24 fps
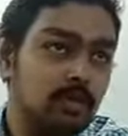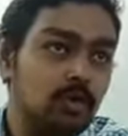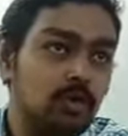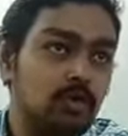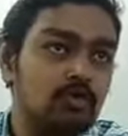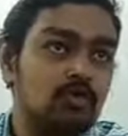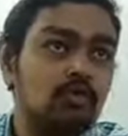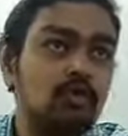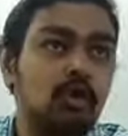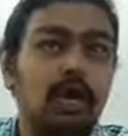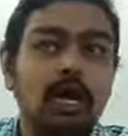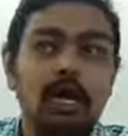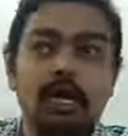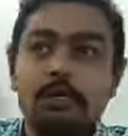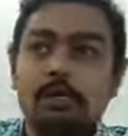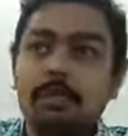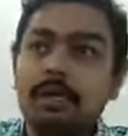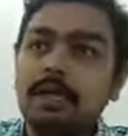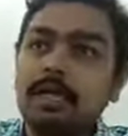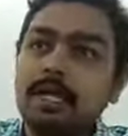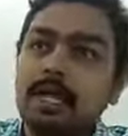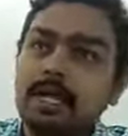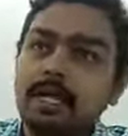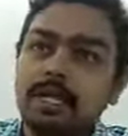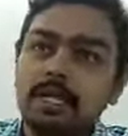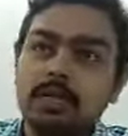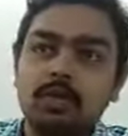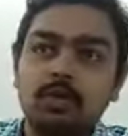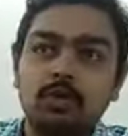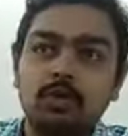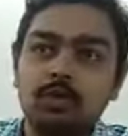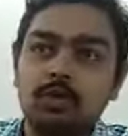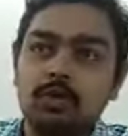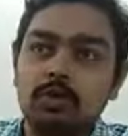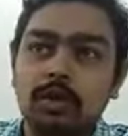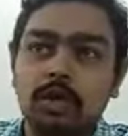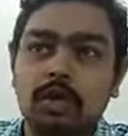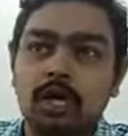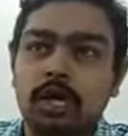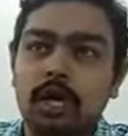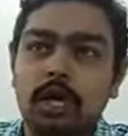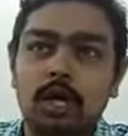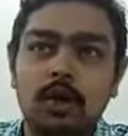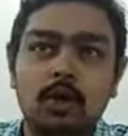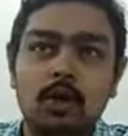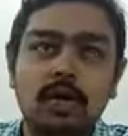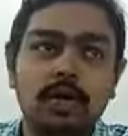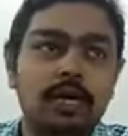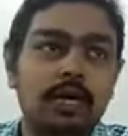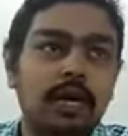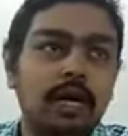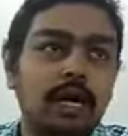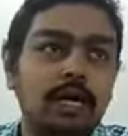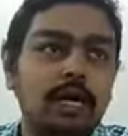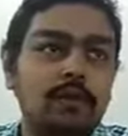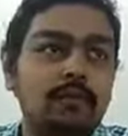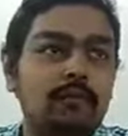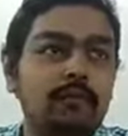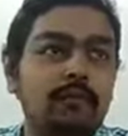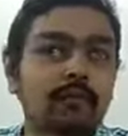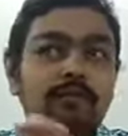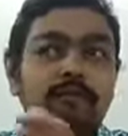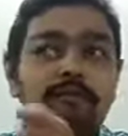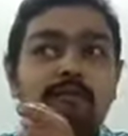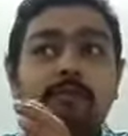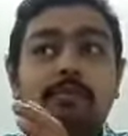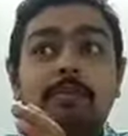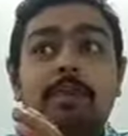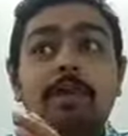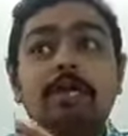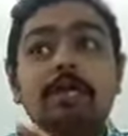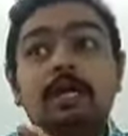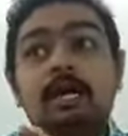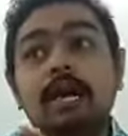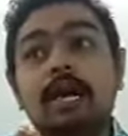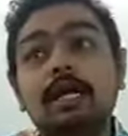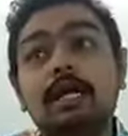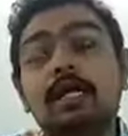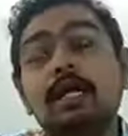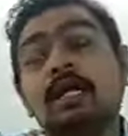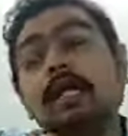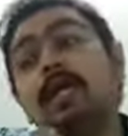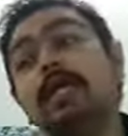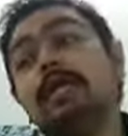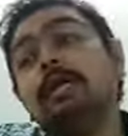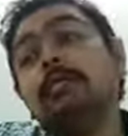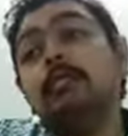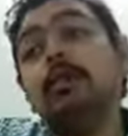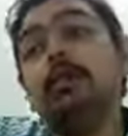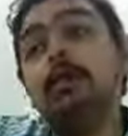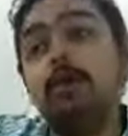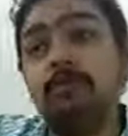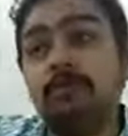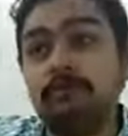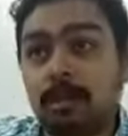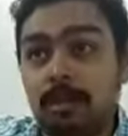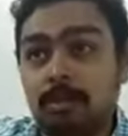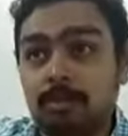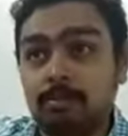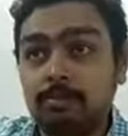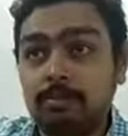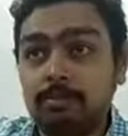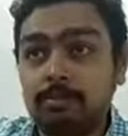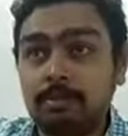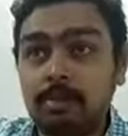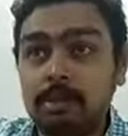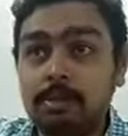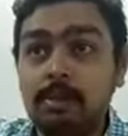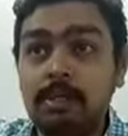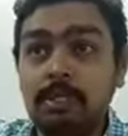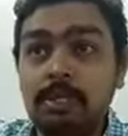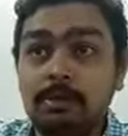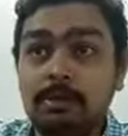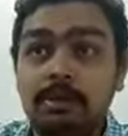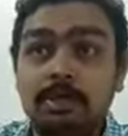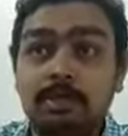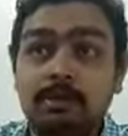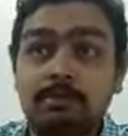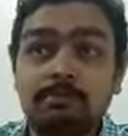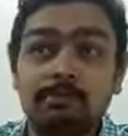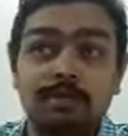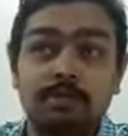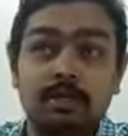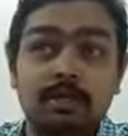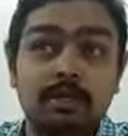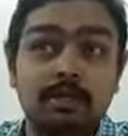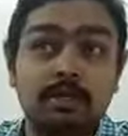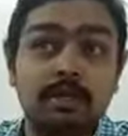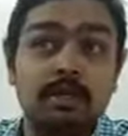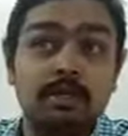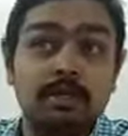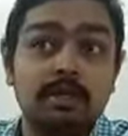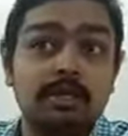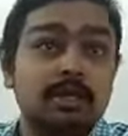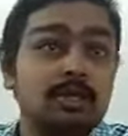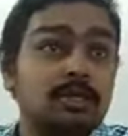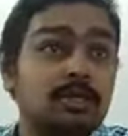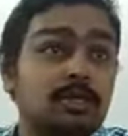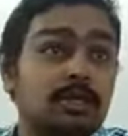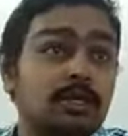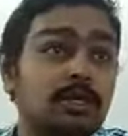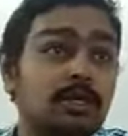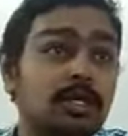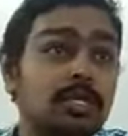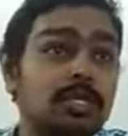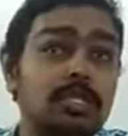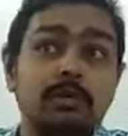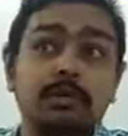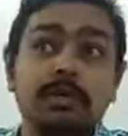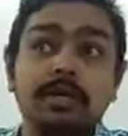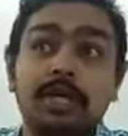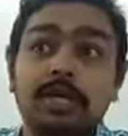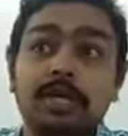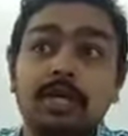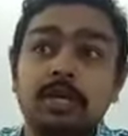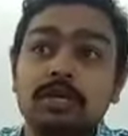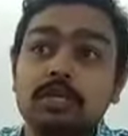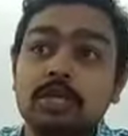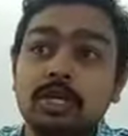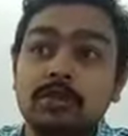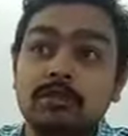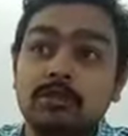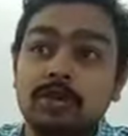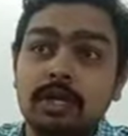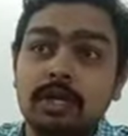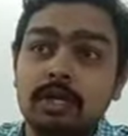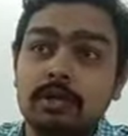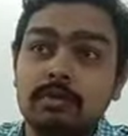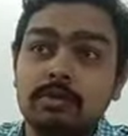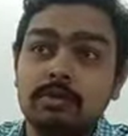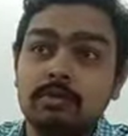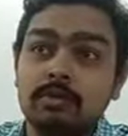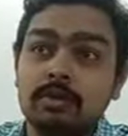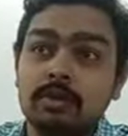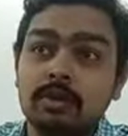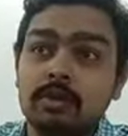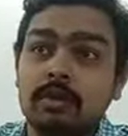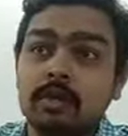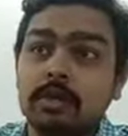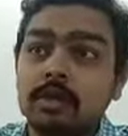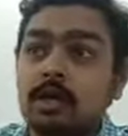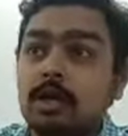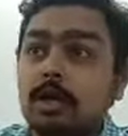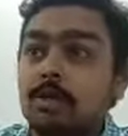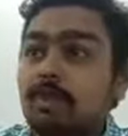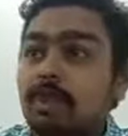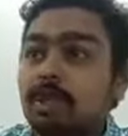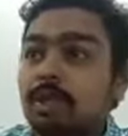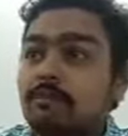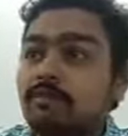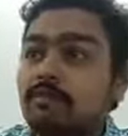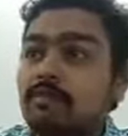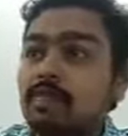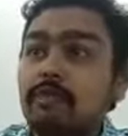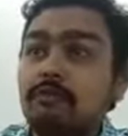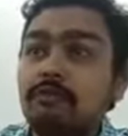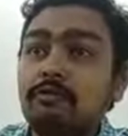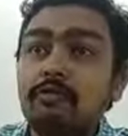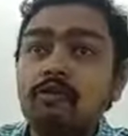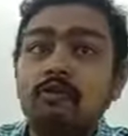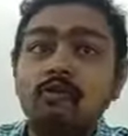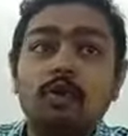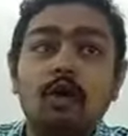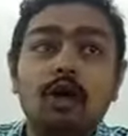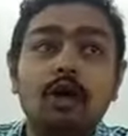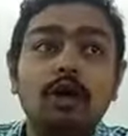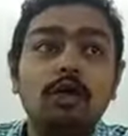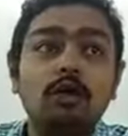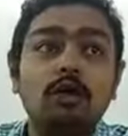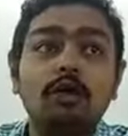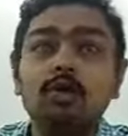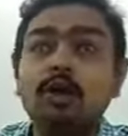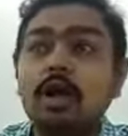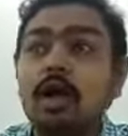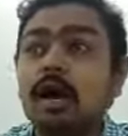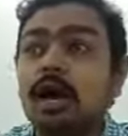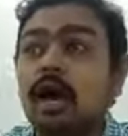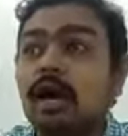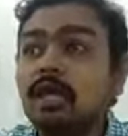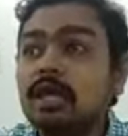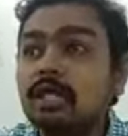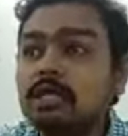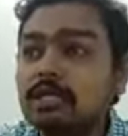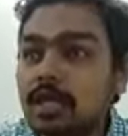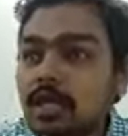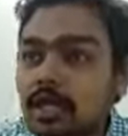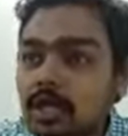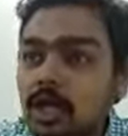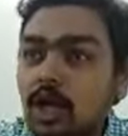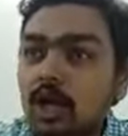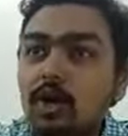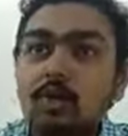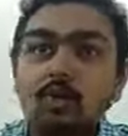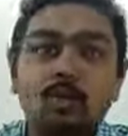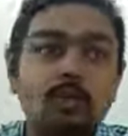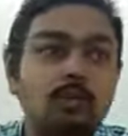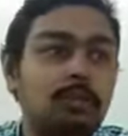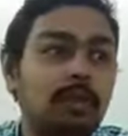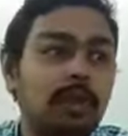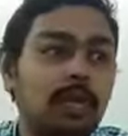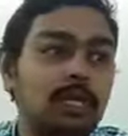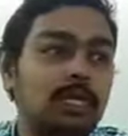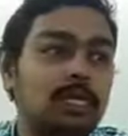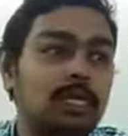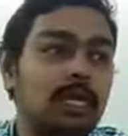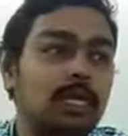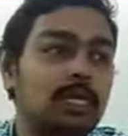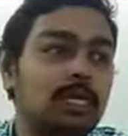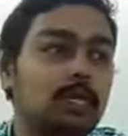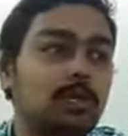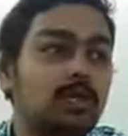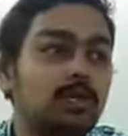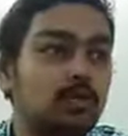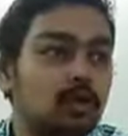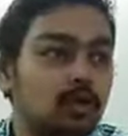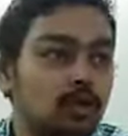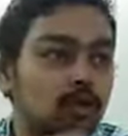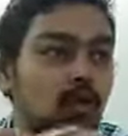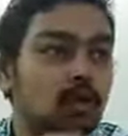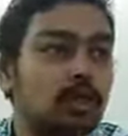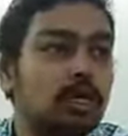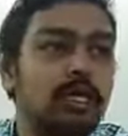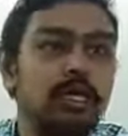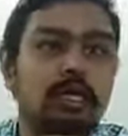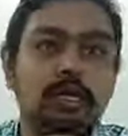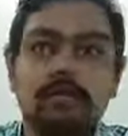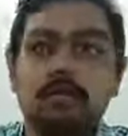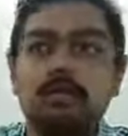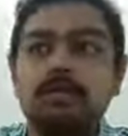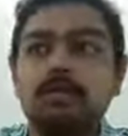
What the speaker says: So I will be taking you LODR, but at a later point of time, maybe in the month of December end or January. But if you want to understand now practically, you should Google it.